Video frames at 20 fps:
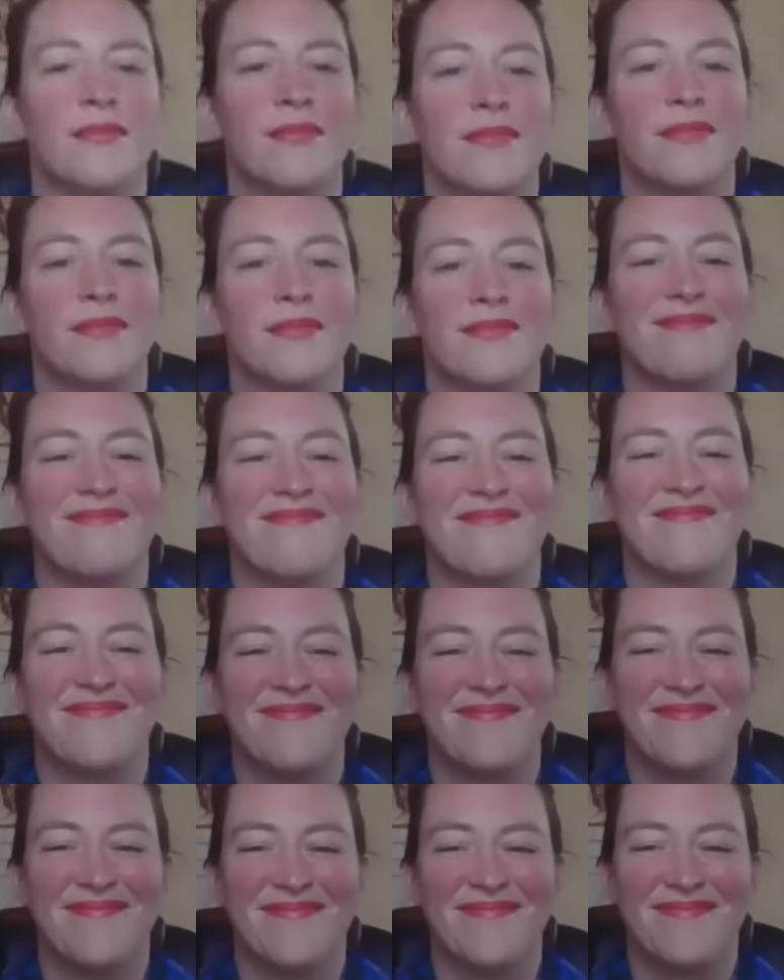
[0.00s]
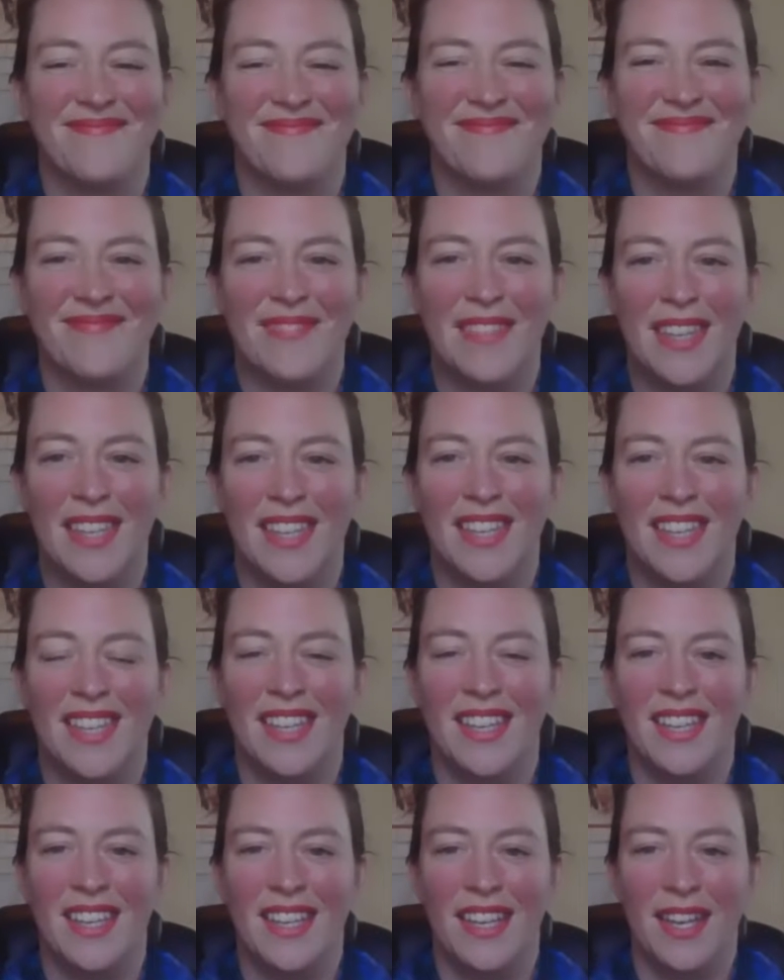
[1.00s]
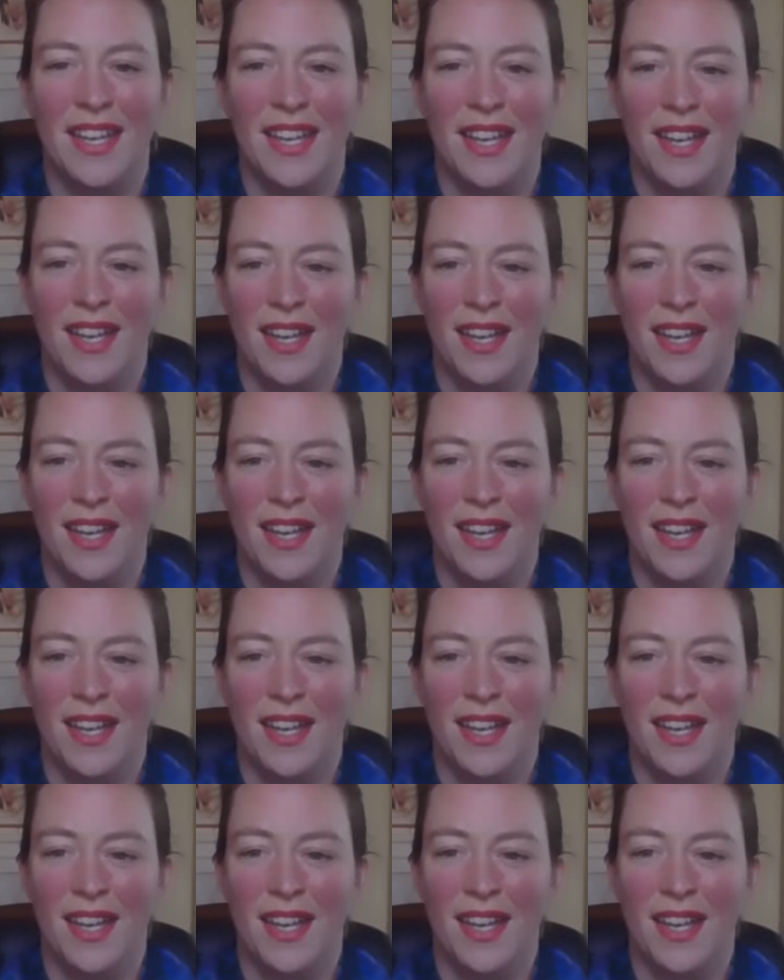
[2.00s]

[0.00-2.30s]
Nobody speaks.